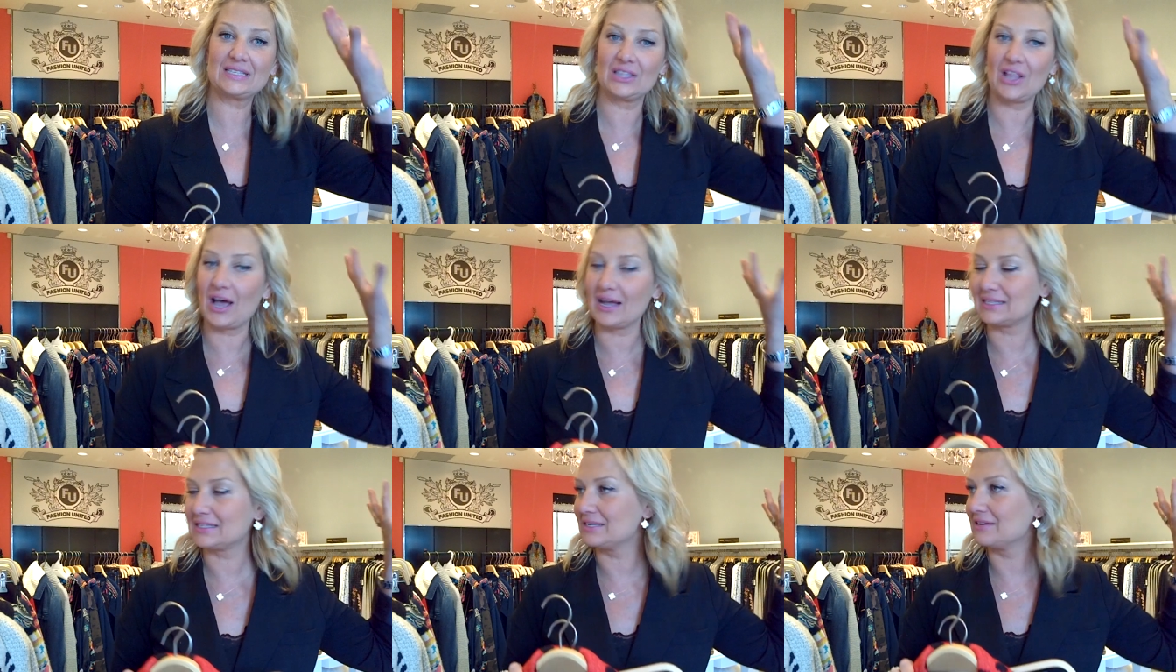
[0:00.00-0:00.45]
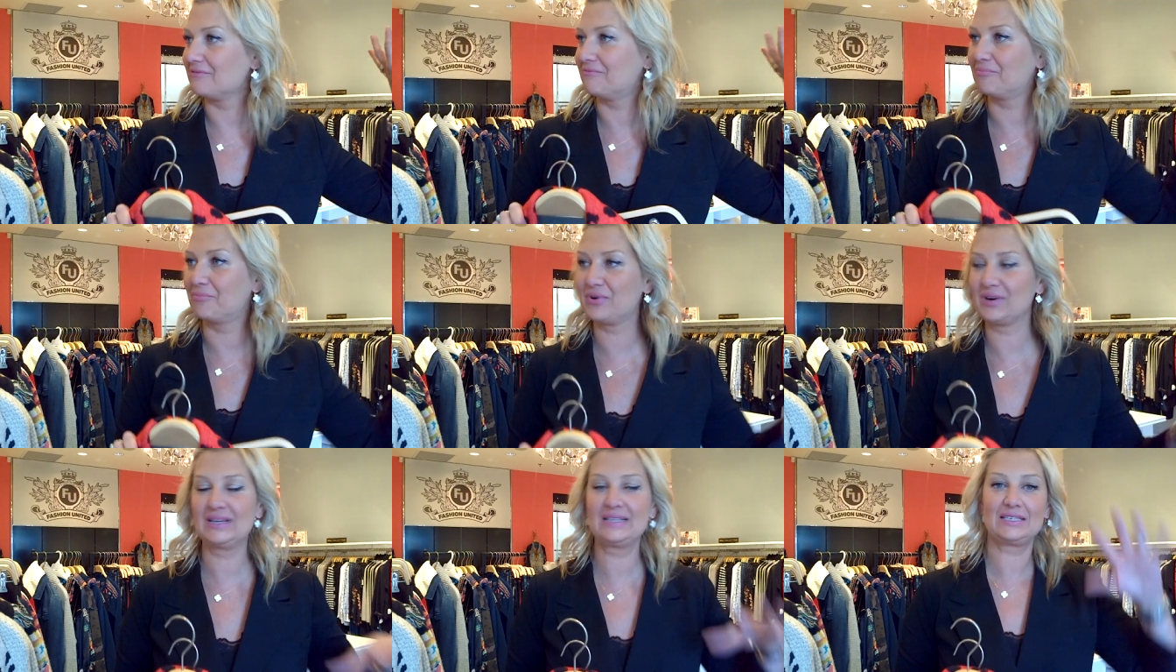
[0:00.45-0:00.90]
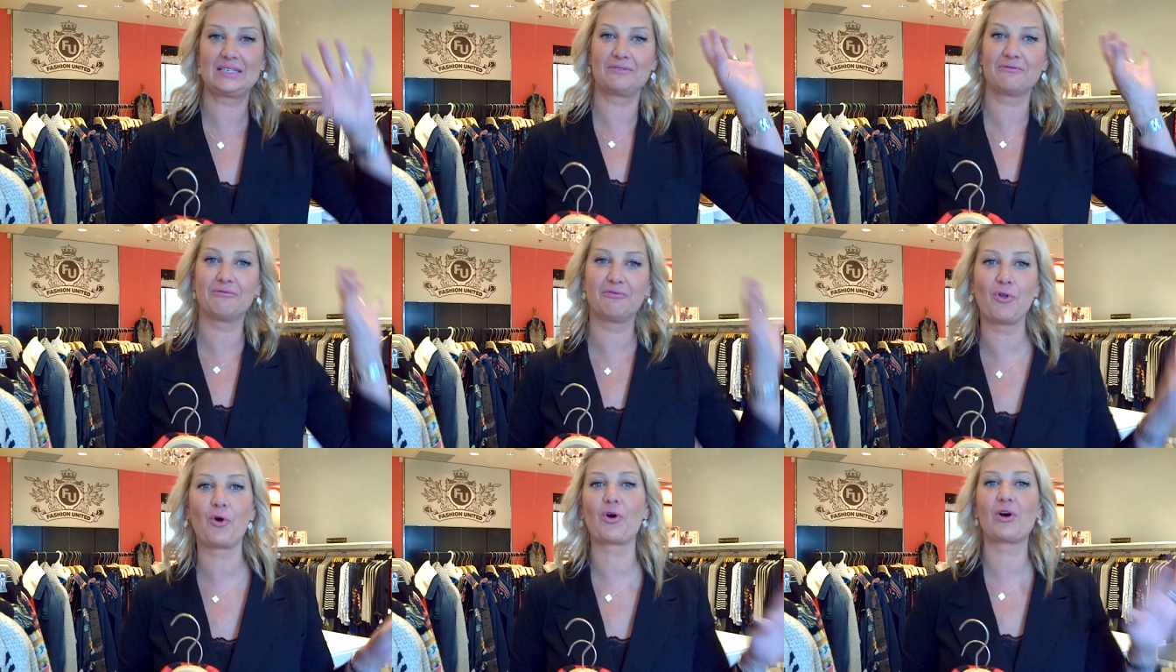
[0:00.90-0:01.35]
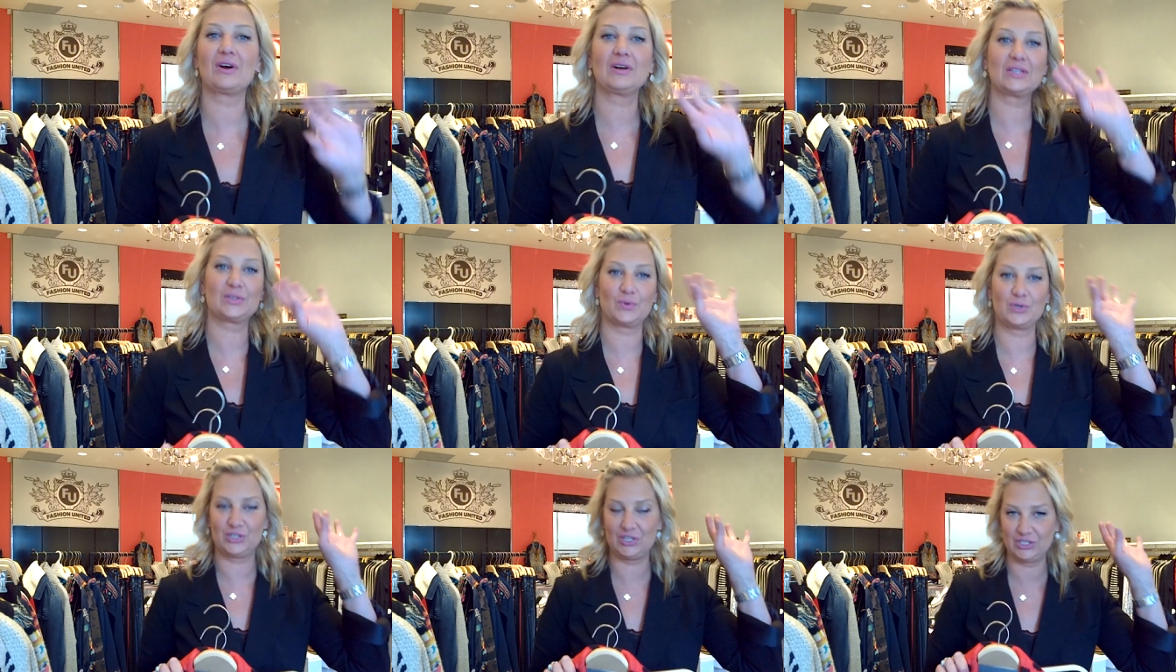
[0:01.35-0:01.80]
lots of prints and
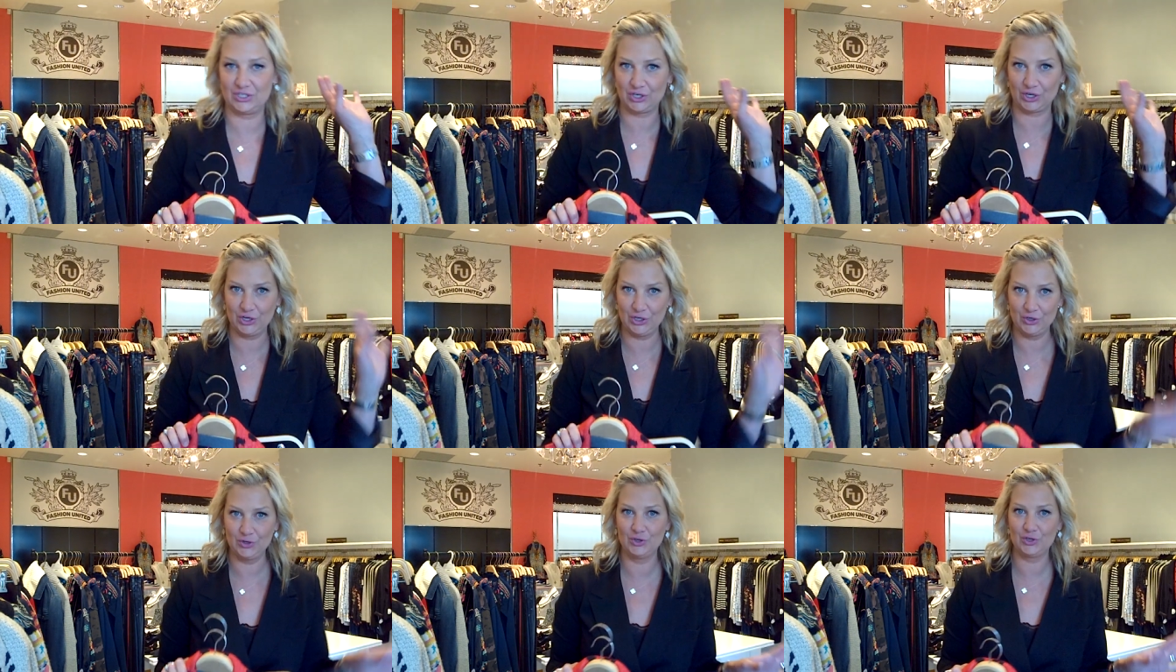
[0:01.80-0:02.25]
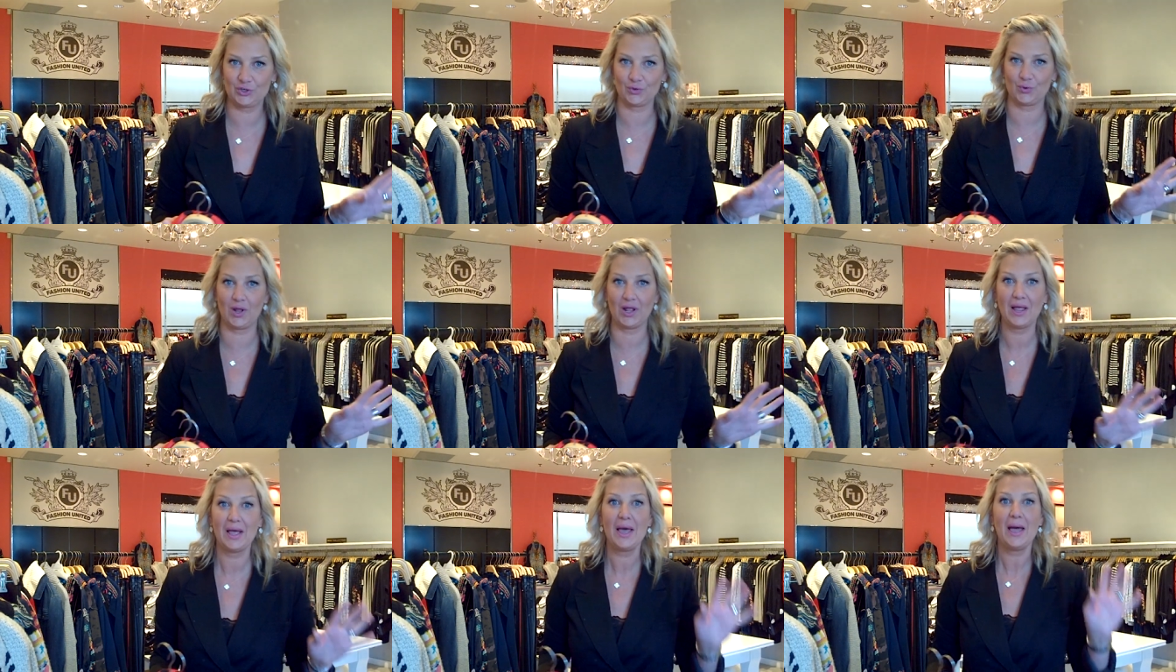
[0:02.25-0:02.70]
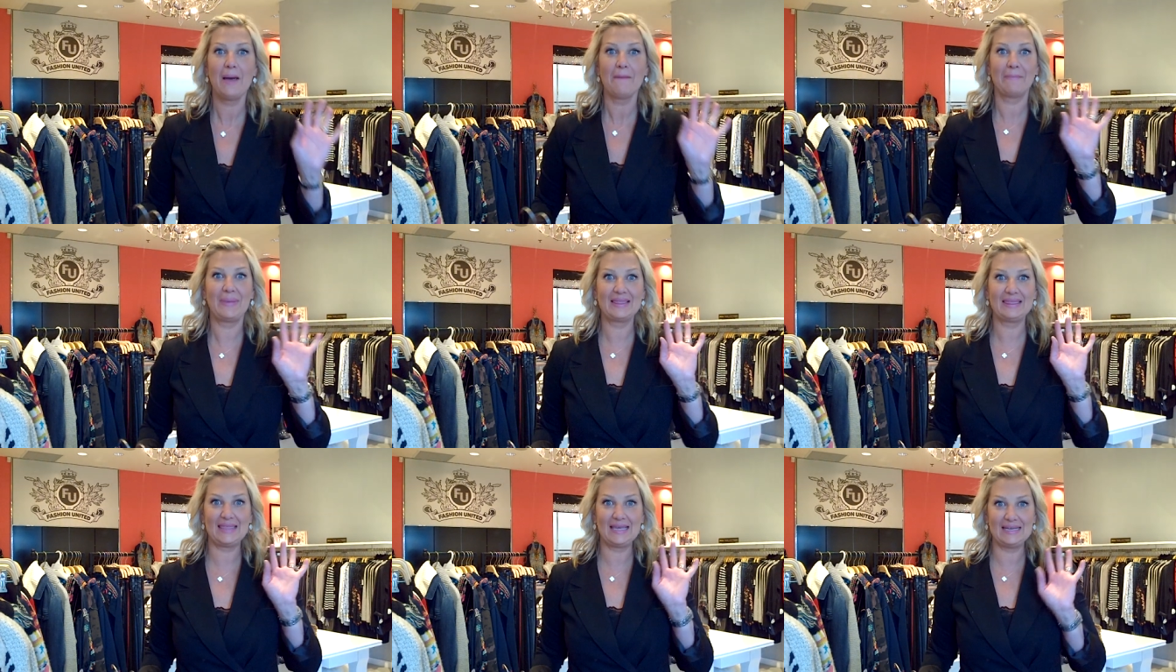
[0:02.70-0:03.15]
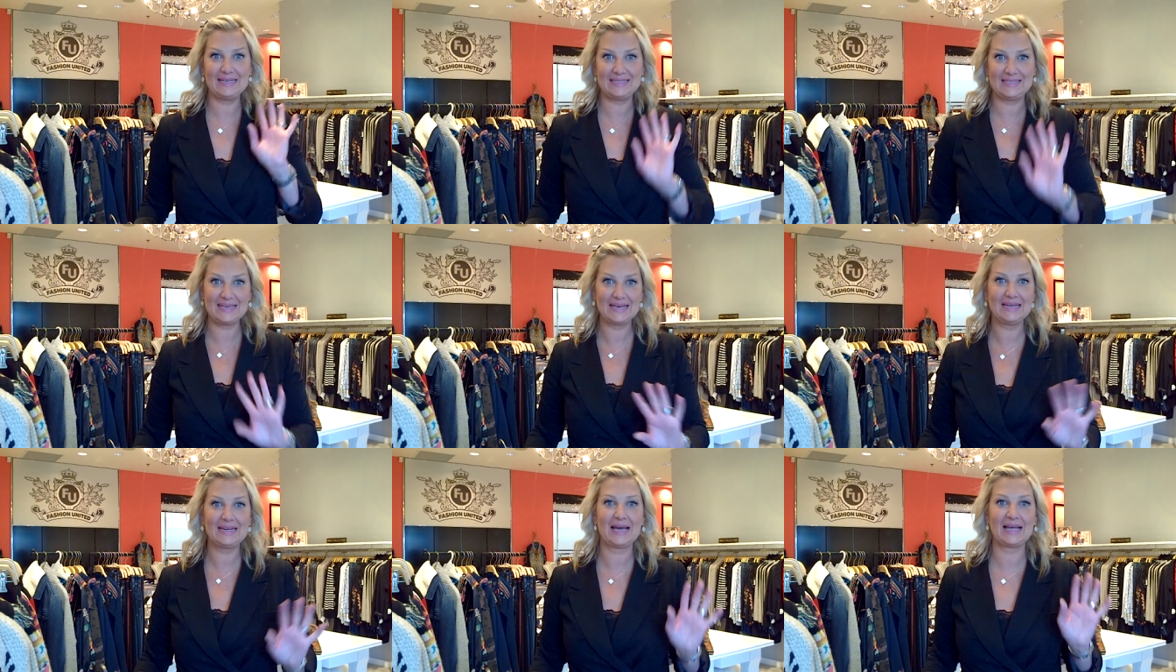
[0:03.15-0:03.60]
florals, which is their usual, but they
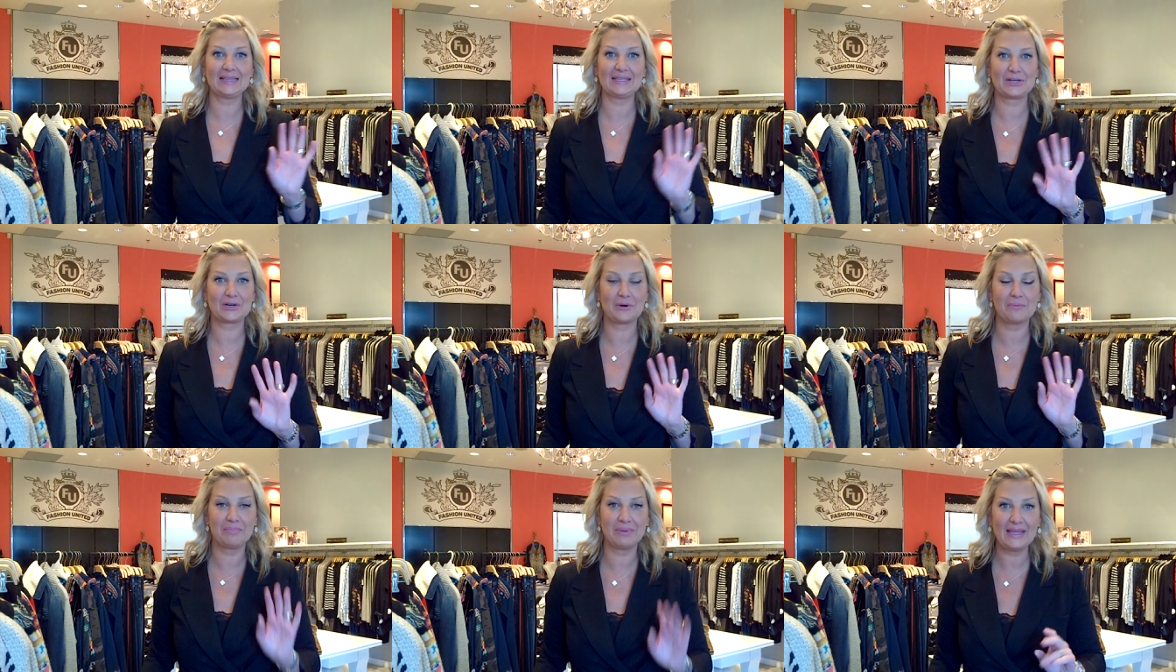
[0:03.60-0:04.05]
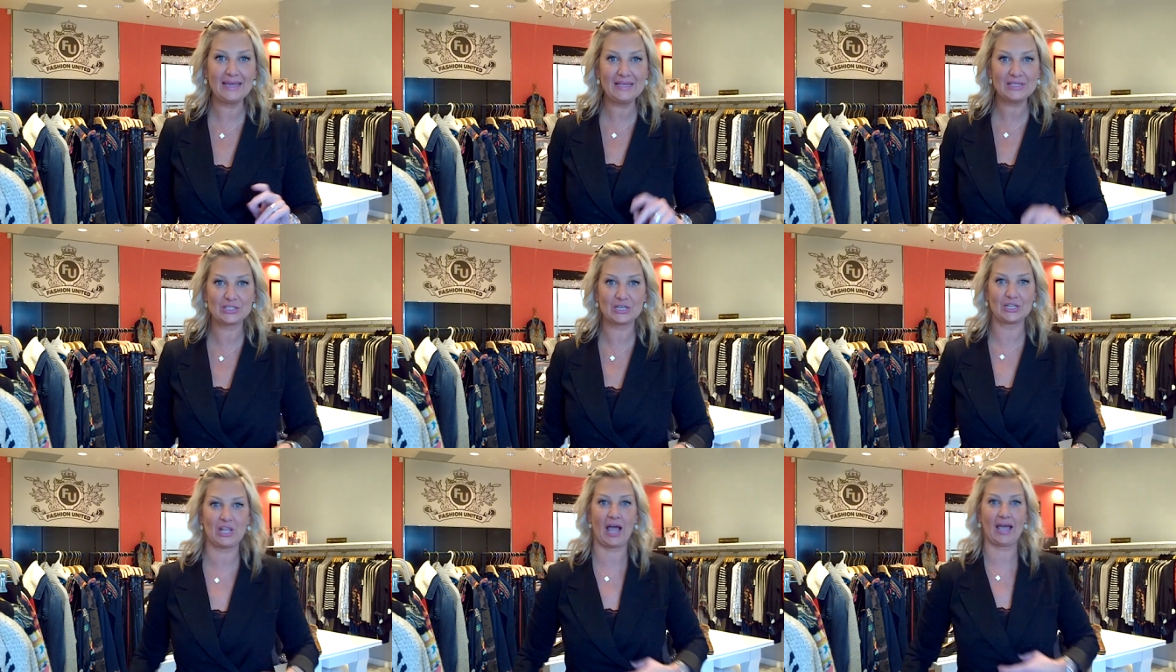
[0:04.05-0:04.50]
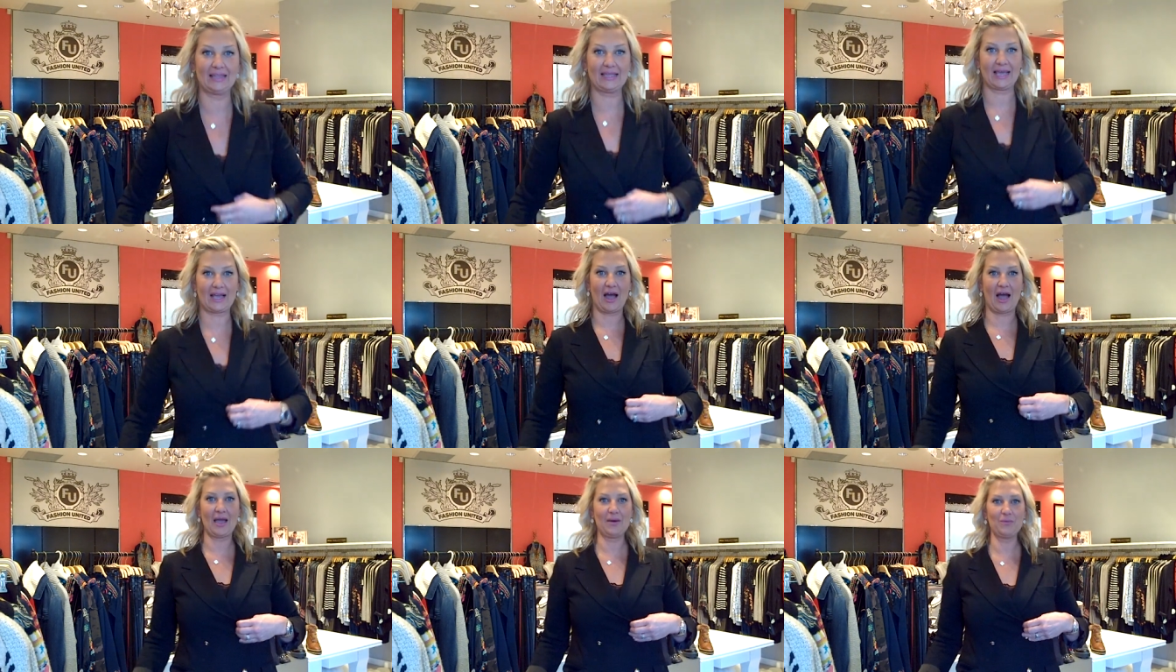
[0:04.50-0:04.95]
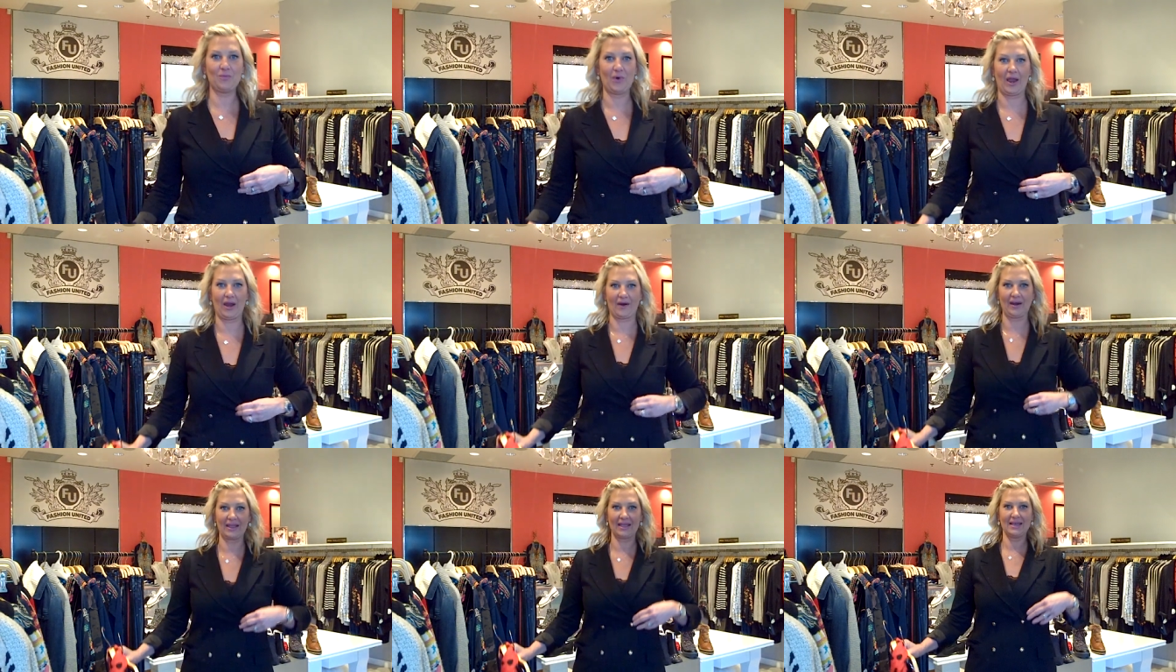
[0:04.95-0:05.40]
did a little blazer line like I'm
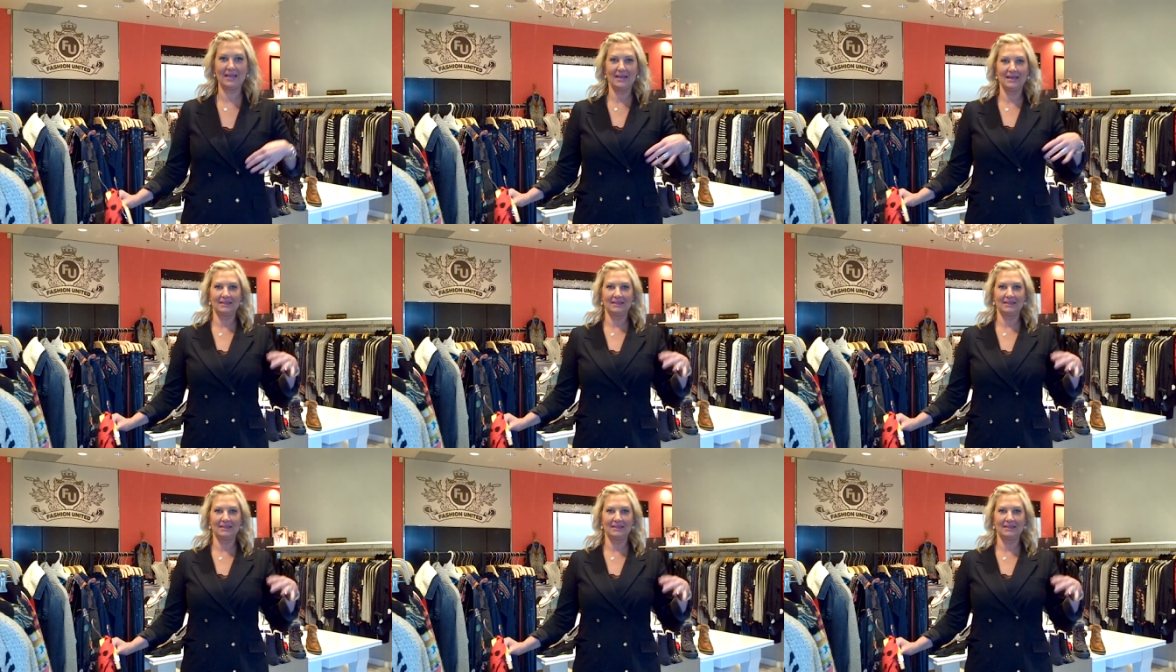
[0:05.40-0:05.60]
wearing.